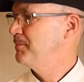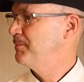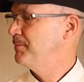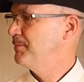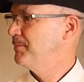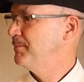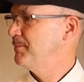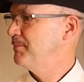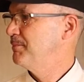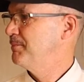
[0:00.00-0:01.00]

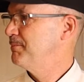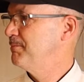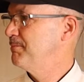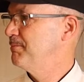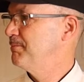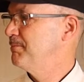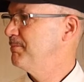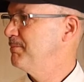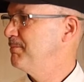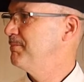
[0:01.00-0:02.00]

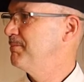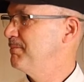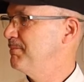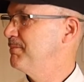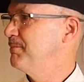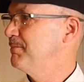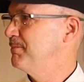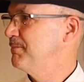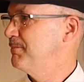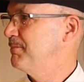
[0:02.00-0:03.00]

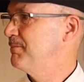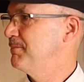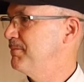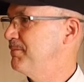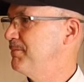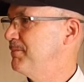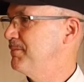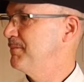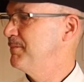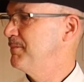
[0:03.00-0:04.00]

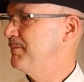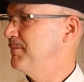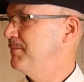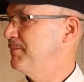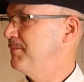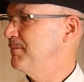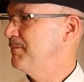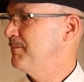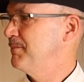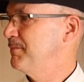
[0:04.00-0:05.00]

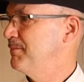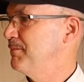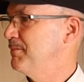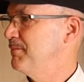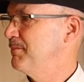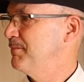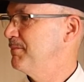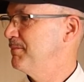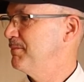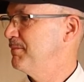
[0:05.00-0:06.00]

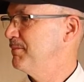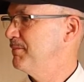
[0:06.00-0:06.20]
[no speech]